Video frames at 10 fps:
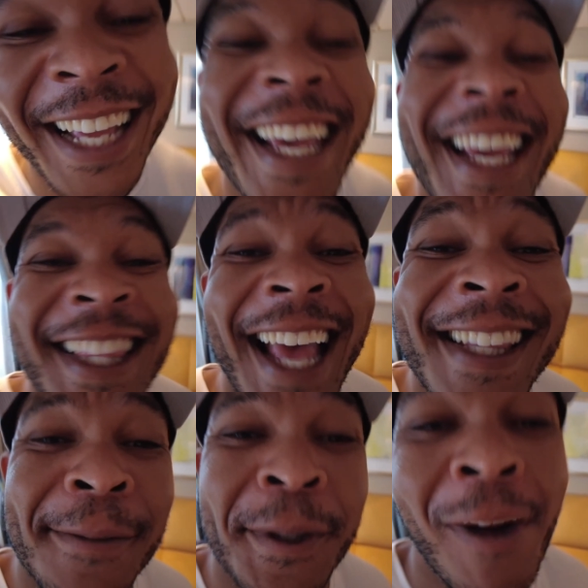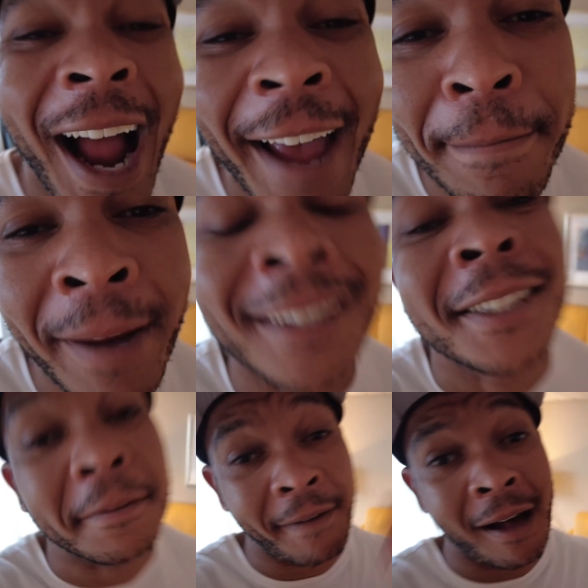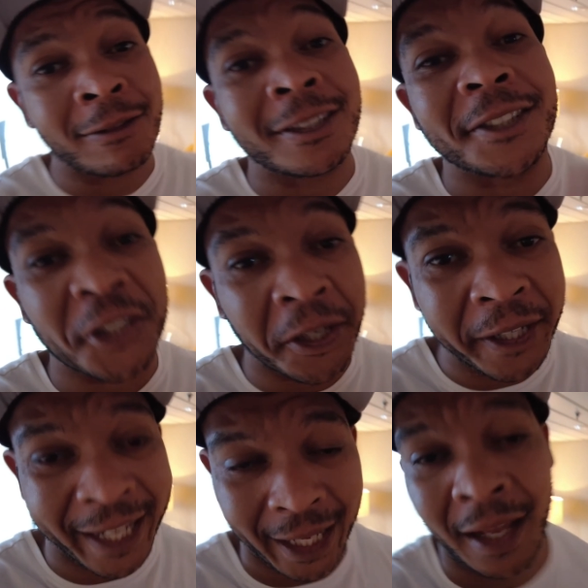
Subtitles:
Hit that subscribe button to follow the journey.